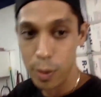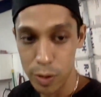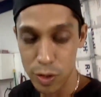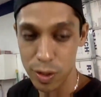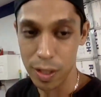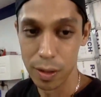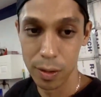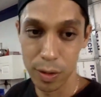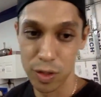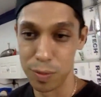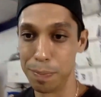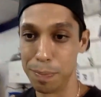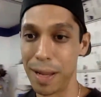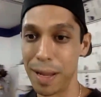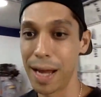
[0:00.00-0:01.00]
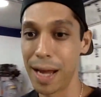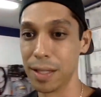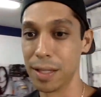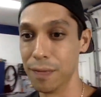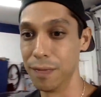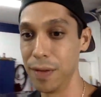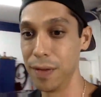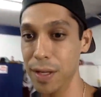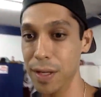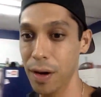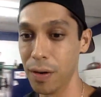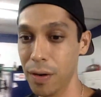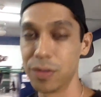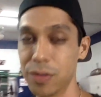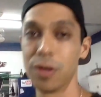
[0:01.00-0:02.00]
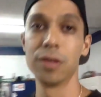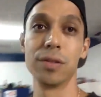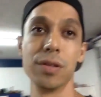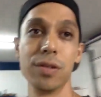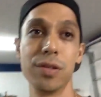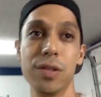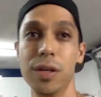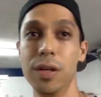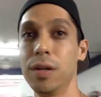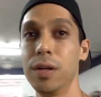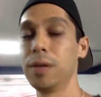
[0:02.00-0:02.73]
I know it looks black in the video. It's hard to see.